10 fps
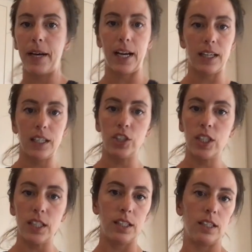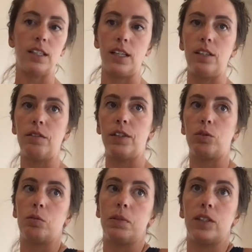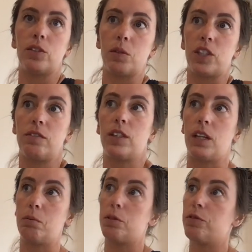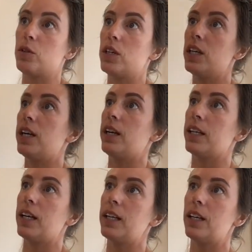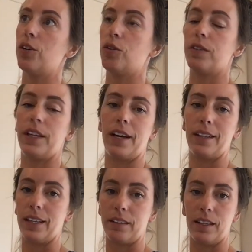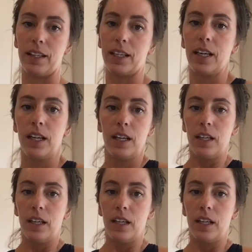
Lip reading: package it in individual meals, which I've done before, and I kind of got over that lately. Like,